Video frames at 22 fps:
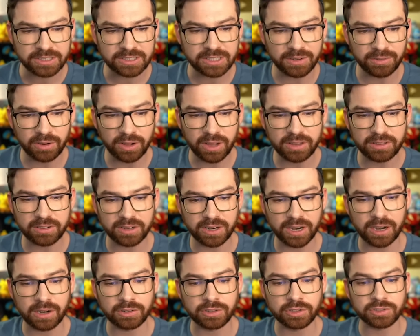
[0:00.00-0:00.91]
Several other
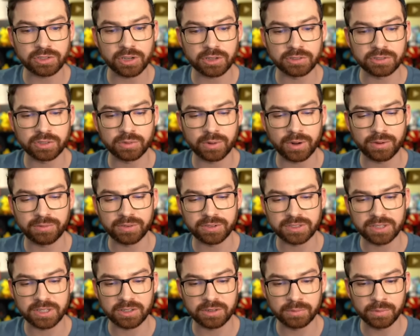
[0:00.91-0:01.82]
characters also
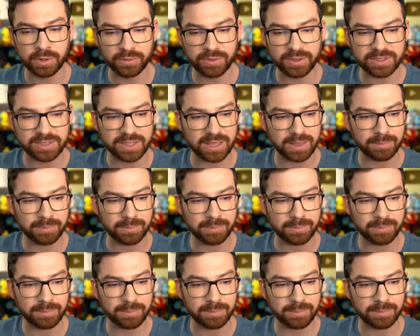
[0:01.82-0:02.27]
reference other movies,